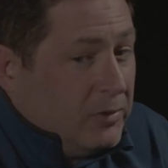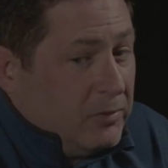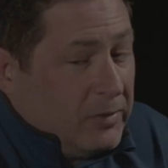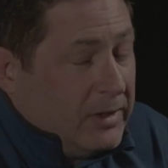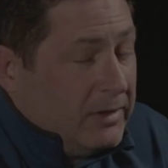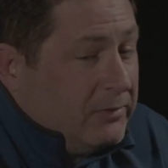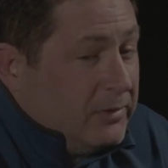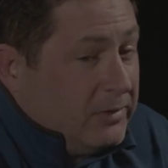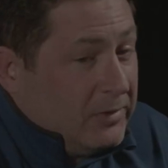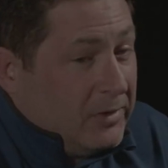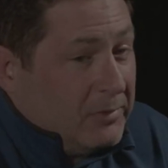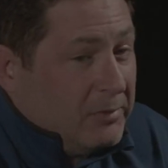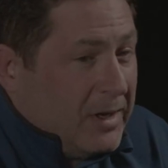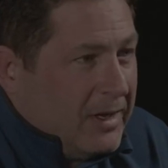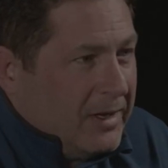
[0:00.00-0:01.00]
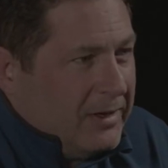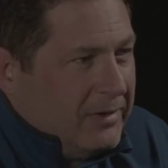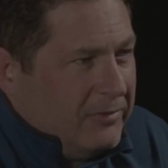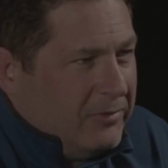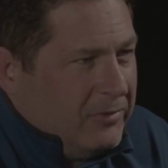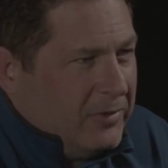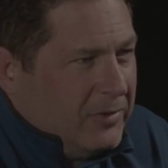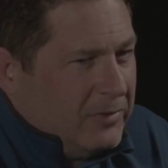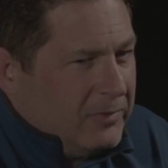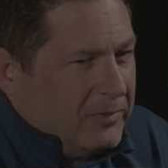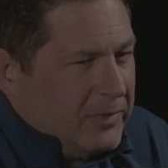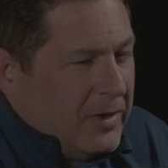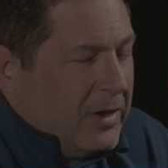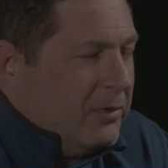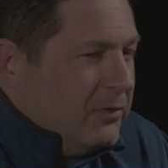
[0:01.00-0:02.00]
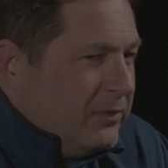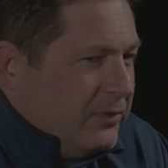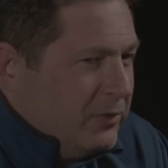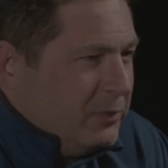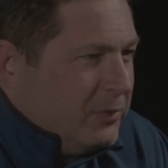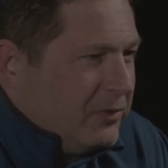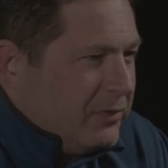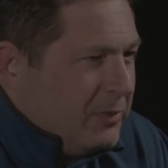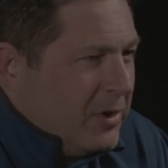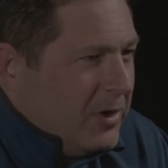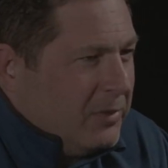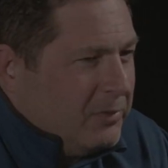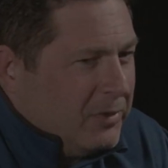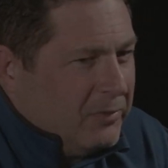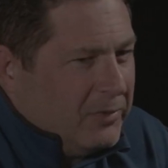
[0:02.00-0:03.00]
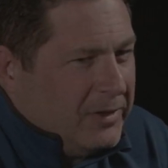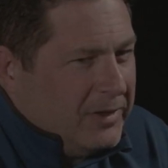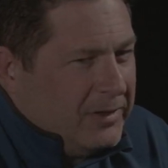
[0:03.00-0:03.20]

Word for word: you know whatever young mind you know thought I was super smart, but